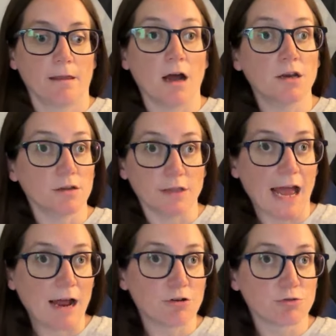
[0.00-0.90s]

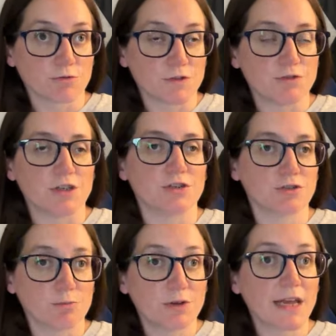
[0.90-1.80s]
out of the refrigerator.
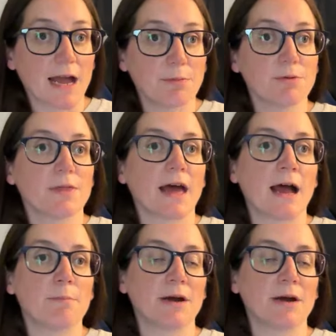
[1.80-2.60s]
So I'm pretty happy with that,